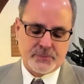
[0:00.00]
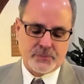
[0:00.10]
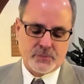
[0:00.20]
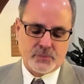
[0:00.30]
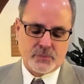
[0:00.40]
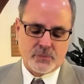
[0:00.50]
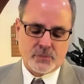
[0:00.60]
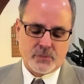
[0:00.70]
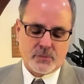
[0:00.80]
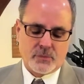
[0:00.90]

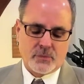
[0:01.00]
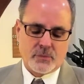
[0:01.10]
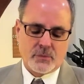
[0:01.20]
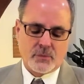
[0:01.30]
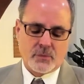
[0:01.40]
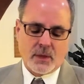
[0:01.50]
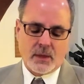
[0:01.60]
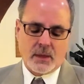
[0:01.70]
[no speech]